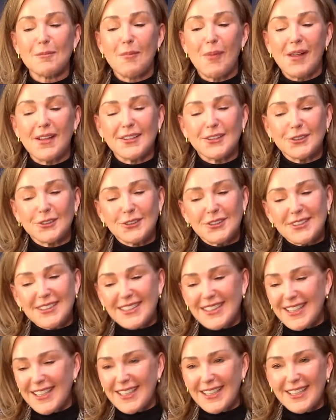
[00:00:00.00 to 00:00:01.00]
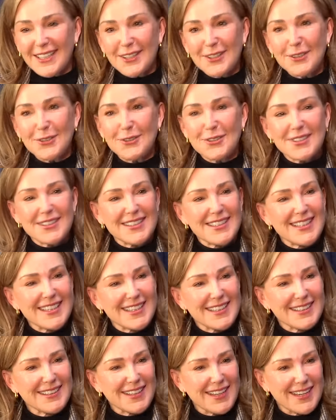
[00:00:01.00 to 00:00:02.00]
But you just get, you just
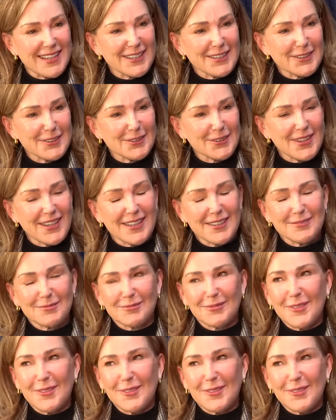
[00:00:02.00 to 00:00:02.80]
get like, you're like,